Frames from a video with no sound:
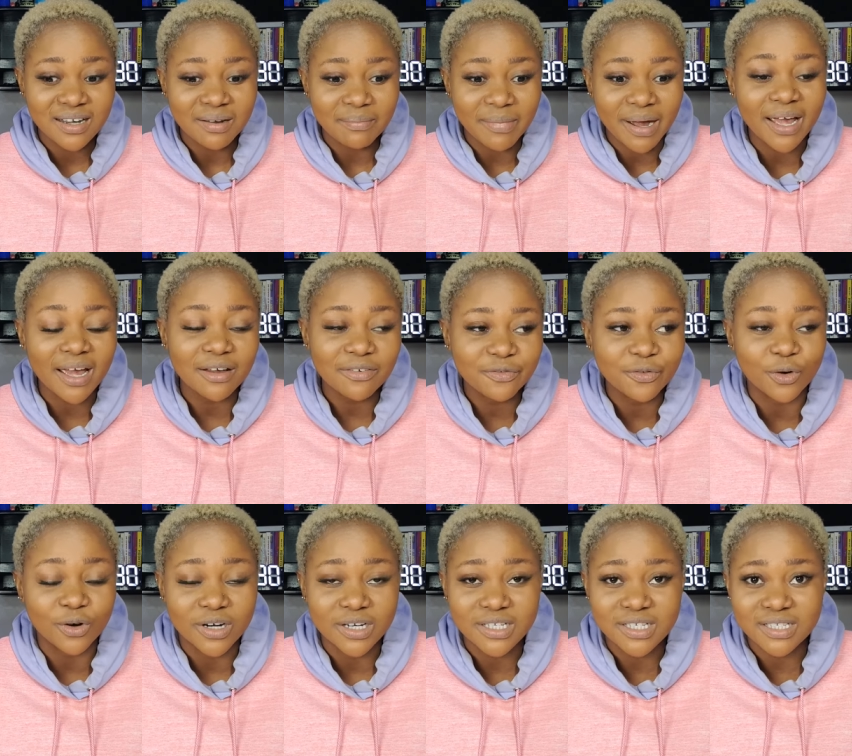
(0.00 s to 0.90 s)
my
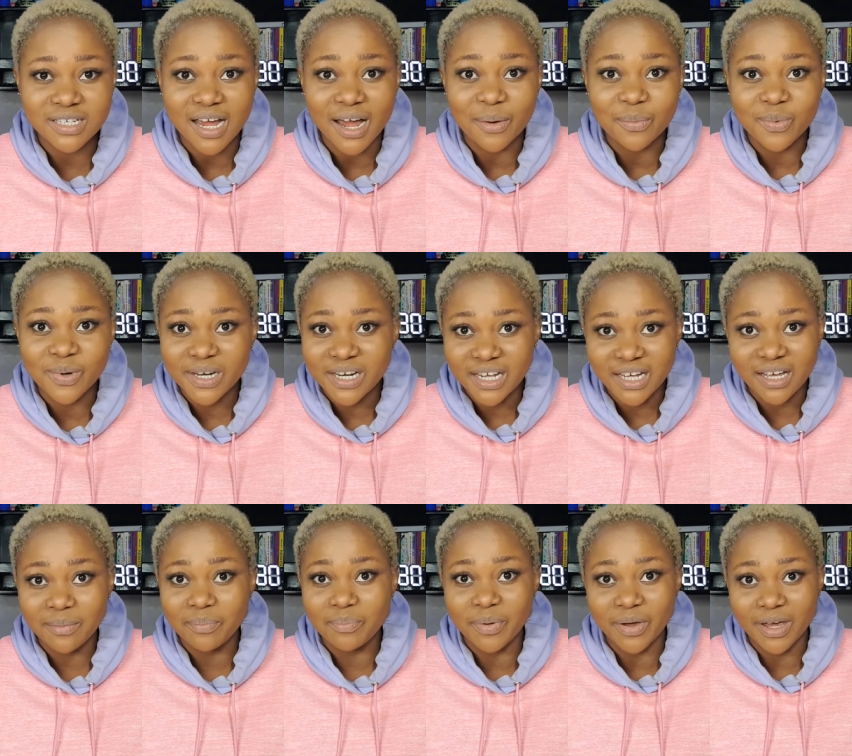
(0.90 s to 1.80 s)
efforts are
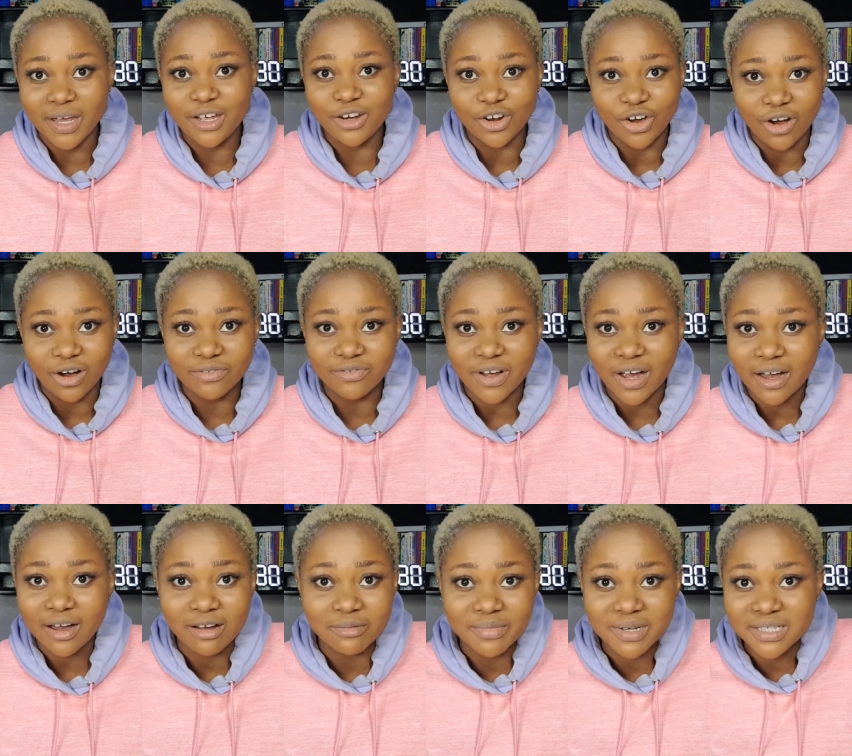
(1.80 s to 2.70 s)
really paying off,
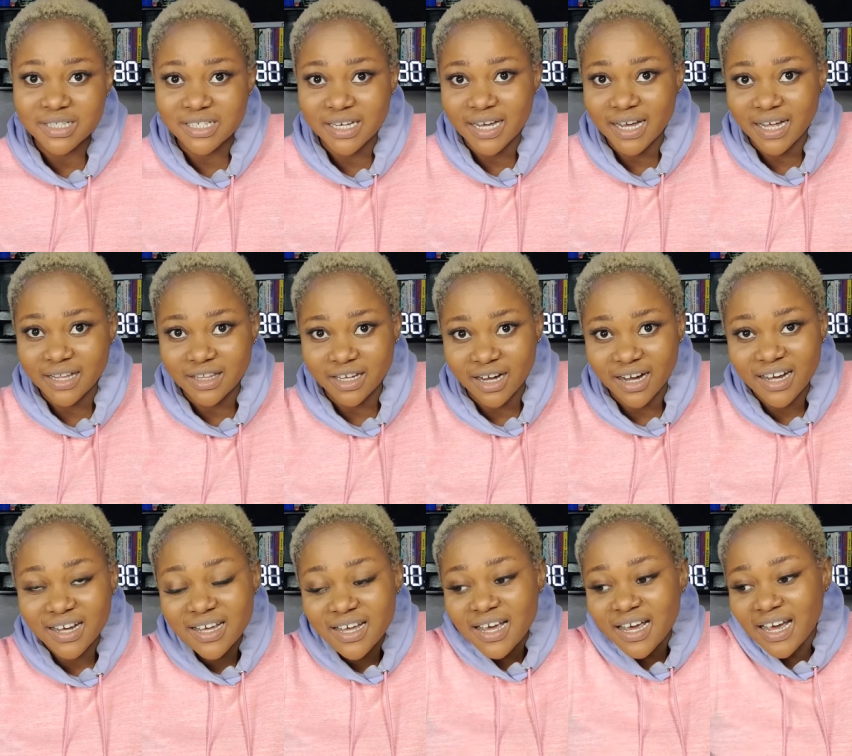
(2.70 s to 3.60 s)
are coming
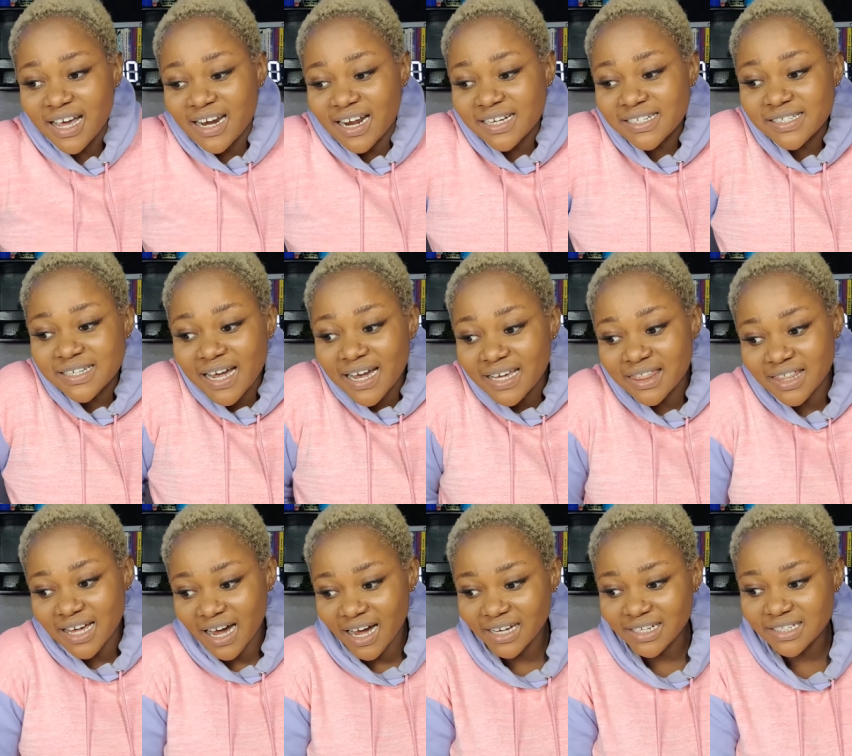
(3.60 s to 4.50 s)
together. And aside
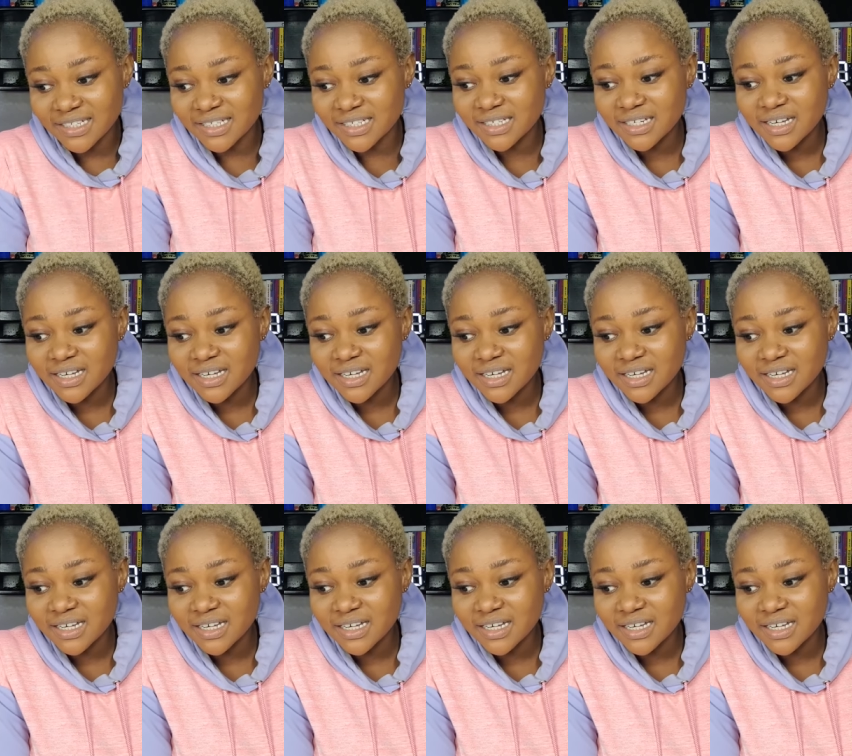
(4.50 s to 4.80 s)
that,